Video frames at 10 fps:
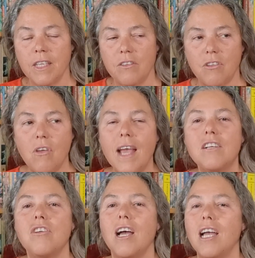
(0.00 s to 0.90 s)
So you
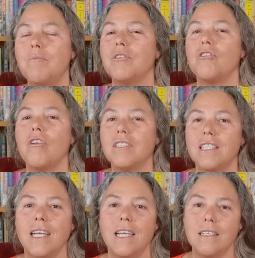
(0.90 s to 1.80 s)
had time to
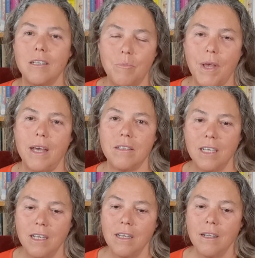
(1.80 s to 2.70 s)
cogitate about
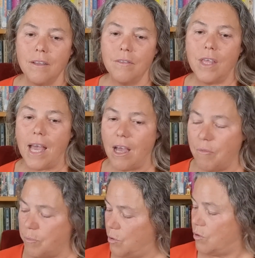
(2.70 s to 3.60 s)
the
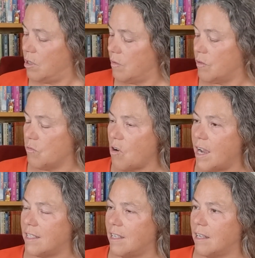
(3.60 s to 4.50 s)
beauty of the
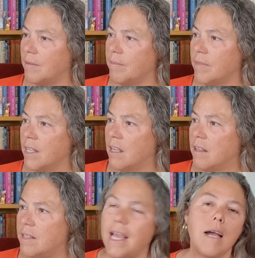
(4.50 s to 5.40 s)
writing,
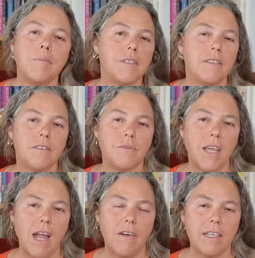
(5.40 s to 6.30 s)
the absence of
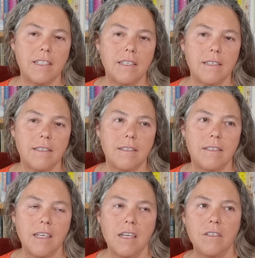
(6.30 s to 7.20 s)

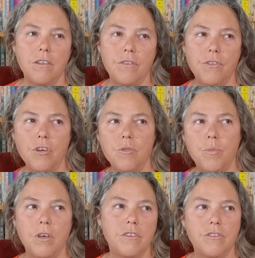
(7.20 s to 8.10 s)
characters, the
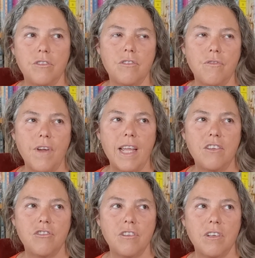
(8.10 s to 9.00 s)
third-person
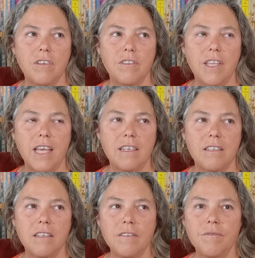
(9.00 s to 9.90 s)
narration
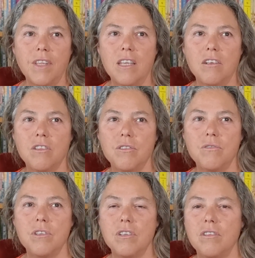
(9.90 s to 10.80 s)
that
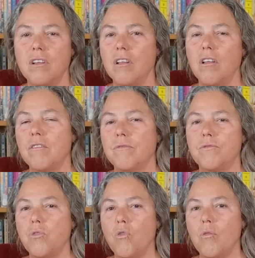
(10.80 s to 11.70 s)
included a lot of
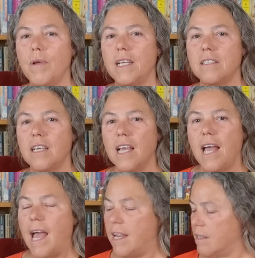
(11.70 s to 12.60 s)
torment,
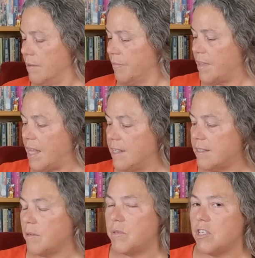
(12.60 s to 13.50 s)
and that is
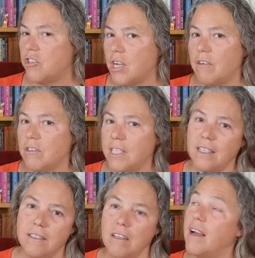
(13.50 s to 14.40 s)
something Cherryn
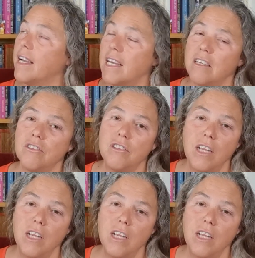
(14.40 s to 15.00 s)
does like, and